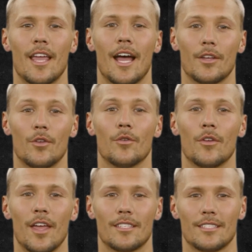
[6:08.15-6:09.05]
and
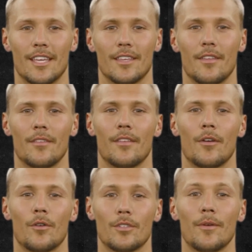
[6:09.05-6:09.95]
utilize data,
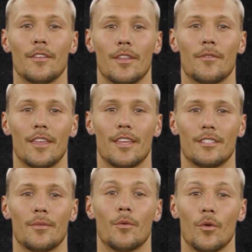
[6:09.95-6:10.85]
ultimately leading
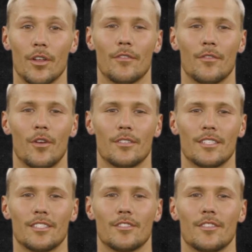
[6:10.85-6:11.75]
to more informed
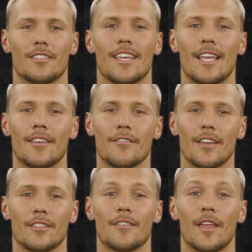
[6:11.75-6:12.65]
decisions and
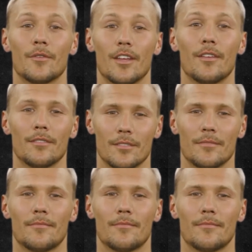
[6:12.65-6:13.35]
effective outcomes.